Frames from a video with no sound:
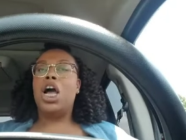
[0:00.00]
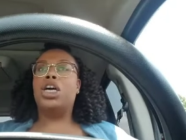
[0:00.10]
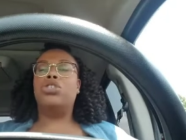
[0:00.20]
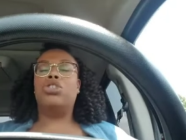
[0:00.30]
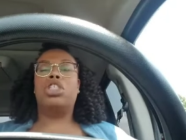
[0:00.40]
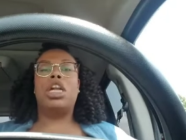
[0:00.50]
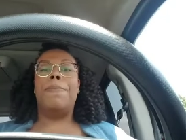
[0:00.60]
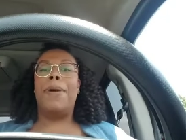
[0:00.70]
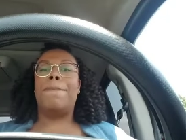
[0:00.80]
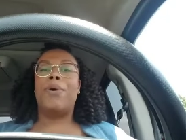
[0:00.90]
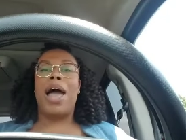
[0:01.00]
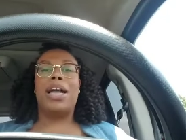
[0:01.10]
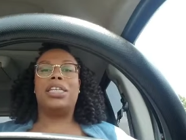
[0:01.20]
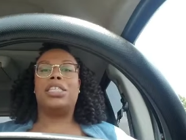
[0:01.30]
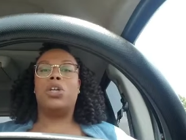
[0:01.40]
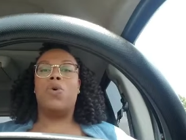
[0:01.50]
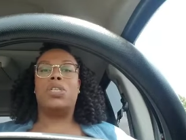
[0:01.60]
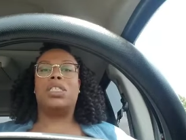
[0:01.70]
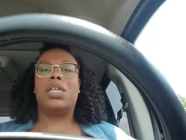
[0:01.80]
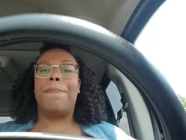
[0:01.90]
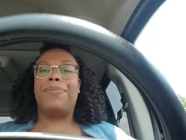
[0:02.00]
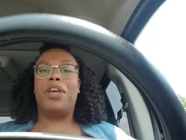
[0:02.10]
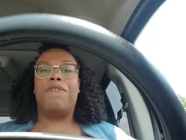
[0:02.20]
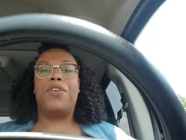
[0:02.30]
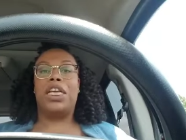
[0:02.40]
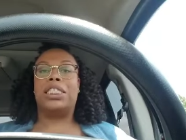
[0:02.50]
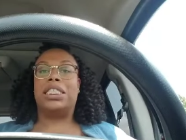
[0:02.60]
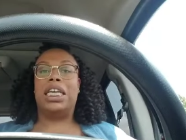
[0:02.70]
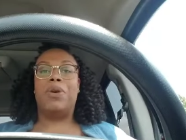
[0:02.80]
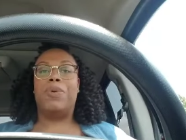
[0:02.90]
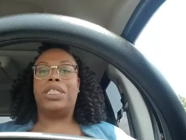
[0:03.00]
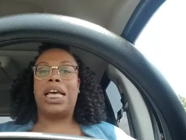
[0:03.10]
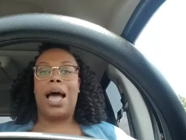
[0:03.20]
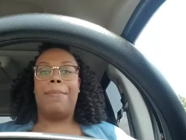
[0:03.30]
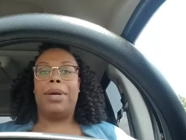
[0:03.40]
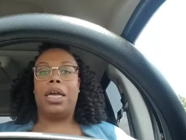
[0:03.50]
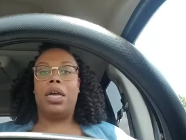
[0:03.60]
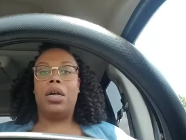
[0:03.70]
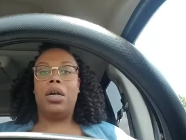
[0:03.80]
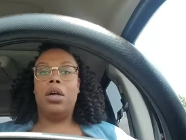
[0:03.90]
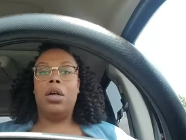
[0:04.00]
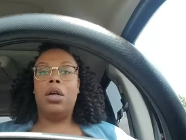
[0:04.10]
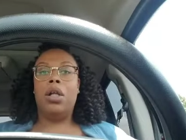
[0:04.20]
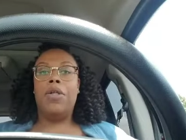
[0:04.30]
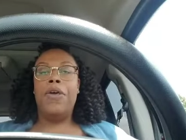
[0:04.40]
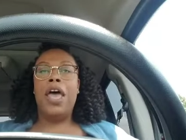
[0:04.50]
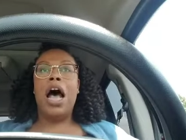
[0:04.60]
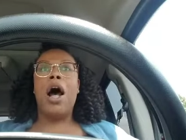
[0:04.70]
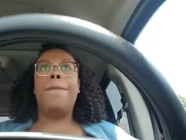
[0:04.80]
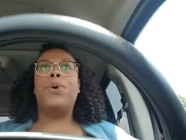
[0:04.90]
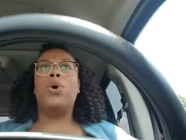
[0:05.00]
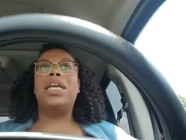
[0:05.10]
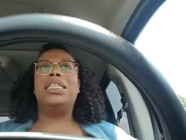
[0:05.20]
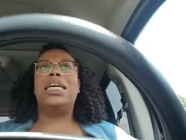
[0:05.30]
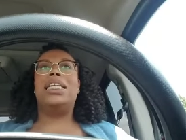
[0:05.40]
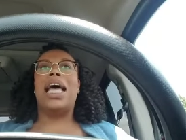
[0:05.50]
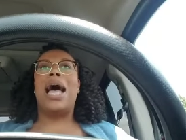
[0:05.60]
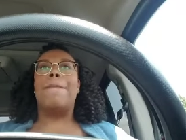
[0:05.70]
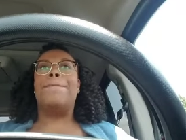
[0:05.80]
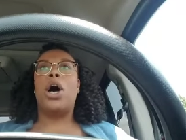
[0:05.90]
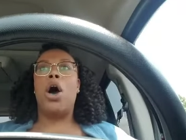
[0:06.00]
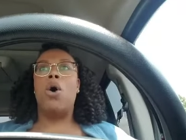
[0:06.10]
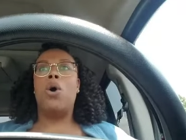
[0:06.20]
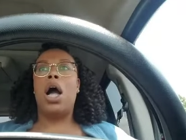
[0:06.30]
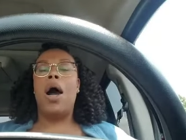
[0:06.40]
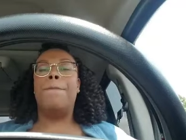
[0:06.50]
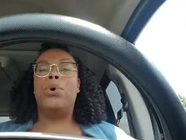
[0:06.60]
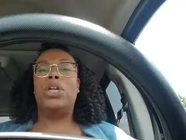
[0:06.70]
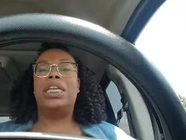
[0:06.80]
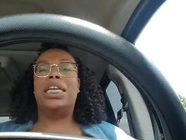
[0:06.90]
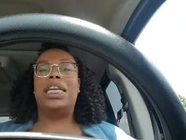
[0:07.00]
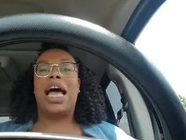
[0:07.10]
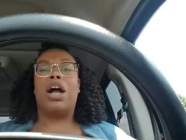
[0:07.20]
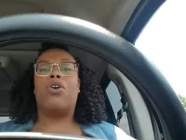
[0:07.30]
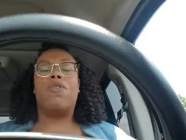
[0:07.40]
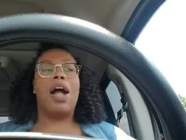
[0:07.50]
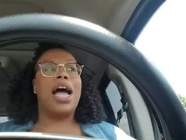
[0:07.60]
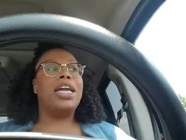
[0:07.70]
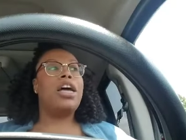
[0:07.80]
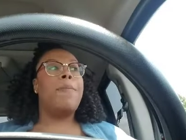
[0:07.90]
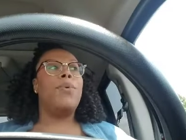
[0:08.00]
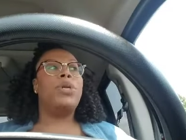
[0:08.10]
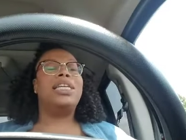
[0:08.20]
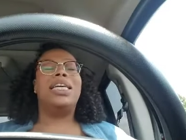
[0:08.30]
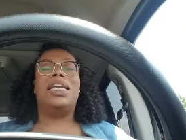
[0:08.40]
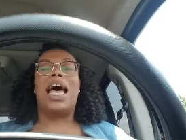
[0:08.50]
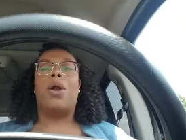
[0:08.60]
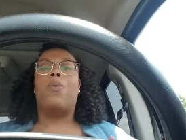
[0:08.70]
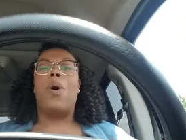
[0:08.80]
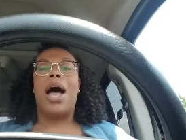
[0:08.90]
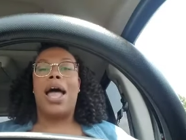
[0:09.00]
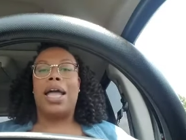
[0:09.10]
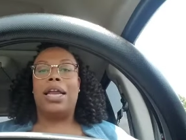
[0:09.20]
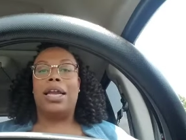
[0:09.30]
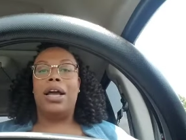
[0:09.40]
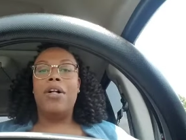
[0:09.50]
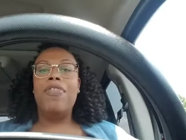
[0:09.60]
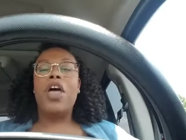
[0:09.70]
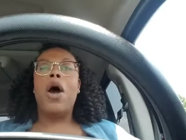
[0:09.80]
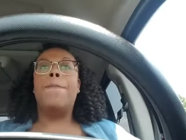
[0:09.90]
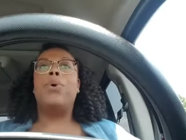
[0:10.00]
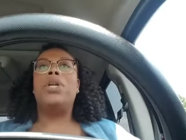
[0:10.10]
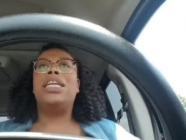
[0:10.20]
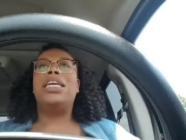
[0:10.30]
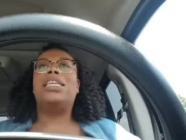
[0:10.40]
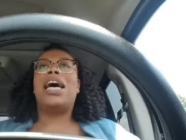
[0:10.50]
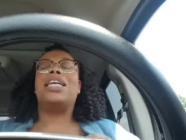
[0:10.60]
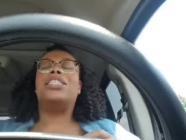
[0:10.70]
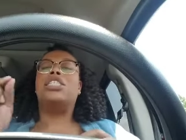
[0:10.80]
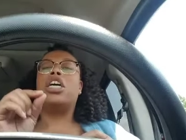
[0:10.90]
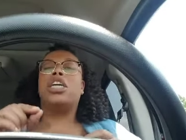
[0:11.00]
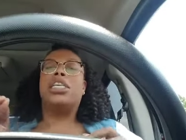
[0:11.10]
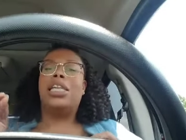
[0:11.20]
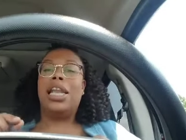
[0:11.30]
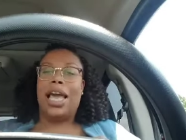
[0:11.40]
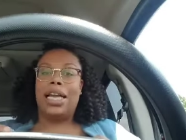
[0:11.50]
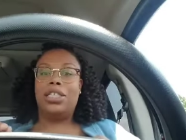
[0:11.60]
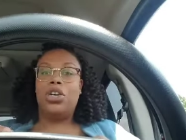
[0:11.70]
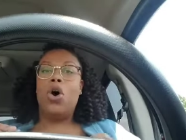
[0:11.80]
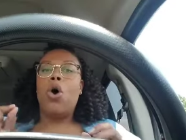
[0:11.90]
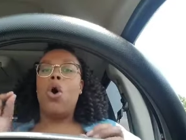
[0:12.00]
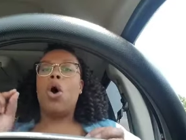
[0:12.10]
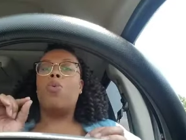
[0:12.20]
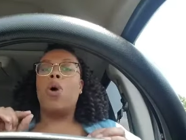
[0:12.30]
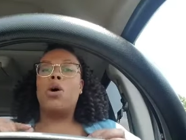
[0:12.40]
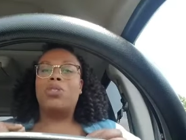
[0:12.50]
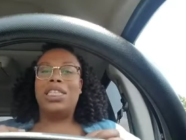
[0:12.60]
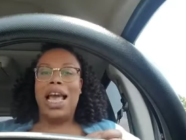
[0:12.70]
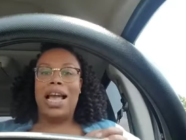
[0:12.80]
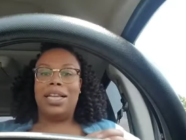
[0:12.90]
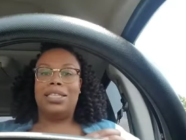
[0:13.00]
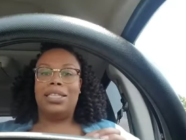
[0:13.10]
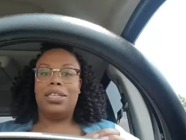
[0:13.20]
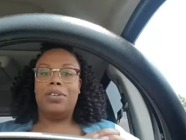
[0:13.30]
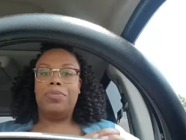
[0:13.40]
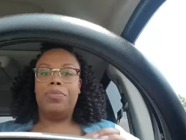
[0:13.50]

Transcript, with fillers: Because you should have been practicing on something for this scene with Tommy. Her booty did not poke. Her booty did not grind. Her booty did not whine. Her booty did not circulate or rotate.